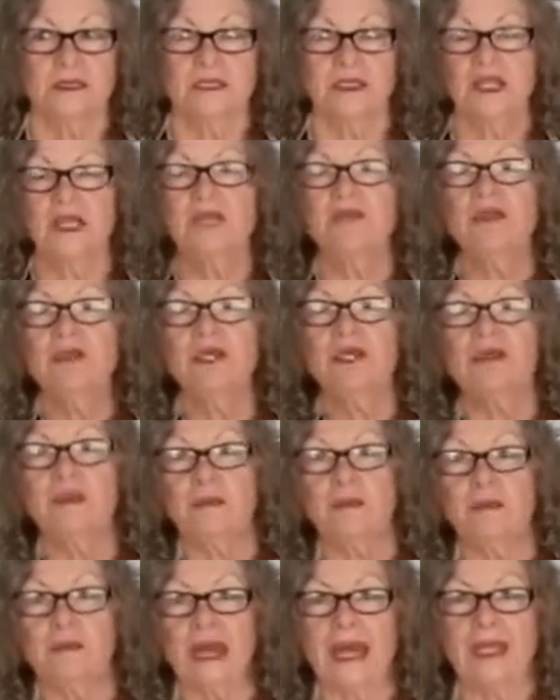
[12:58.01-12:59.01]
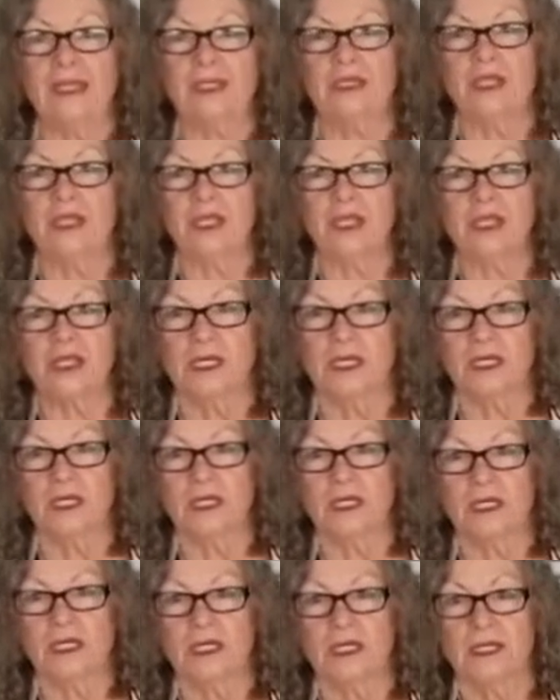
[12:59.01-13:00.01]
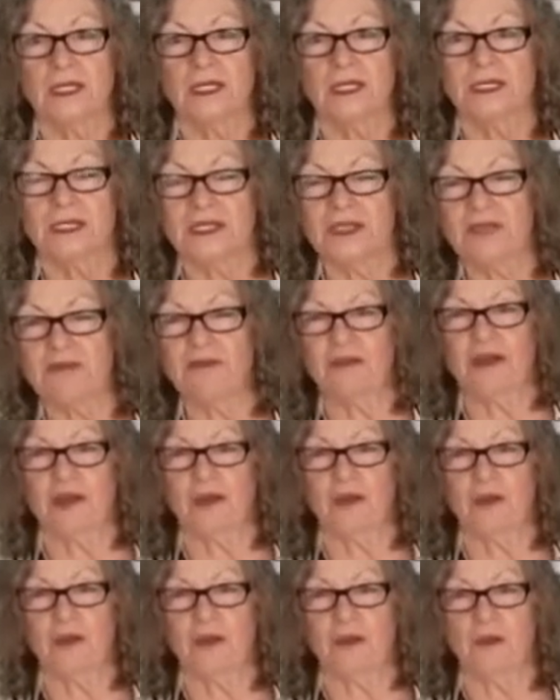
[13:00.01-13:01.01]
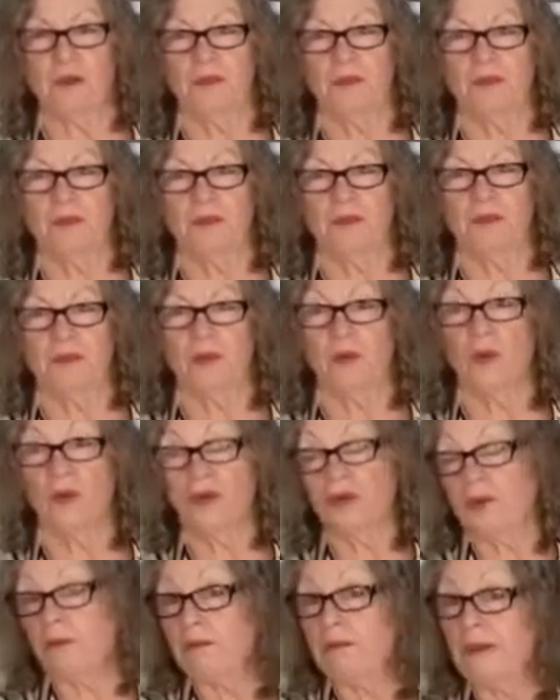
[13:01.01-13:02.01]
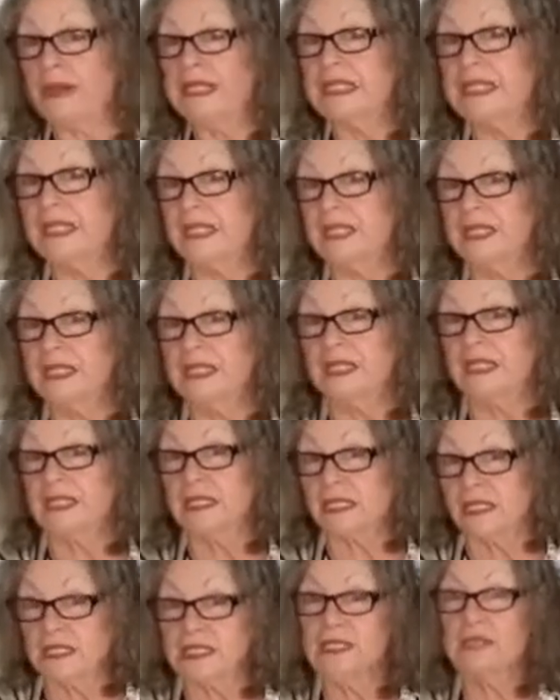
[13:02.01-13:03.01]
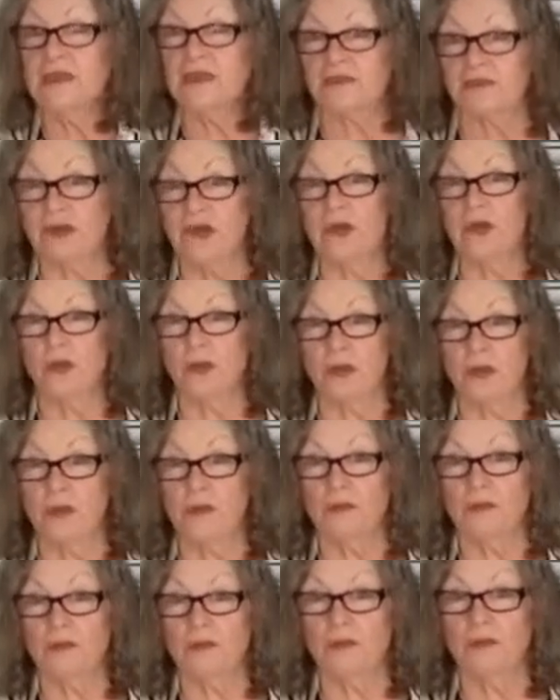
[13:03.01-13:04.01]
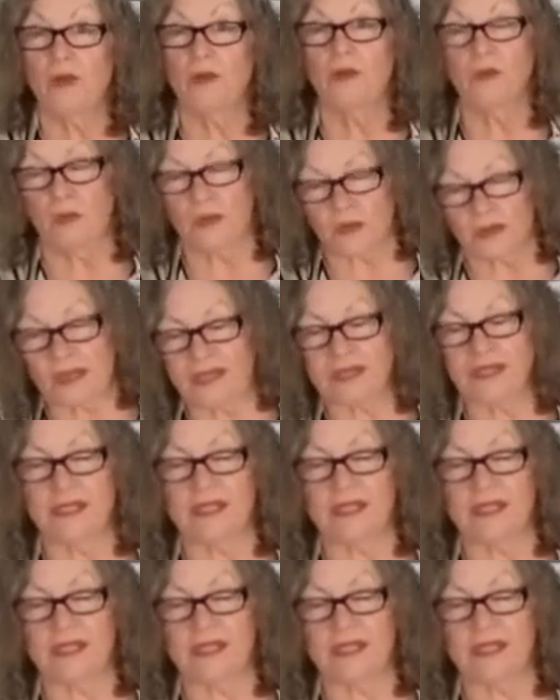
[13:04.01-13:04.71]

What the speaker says: Do you ever hear the magic is in the follow-up? Or the money is in the follow-up? Well, that's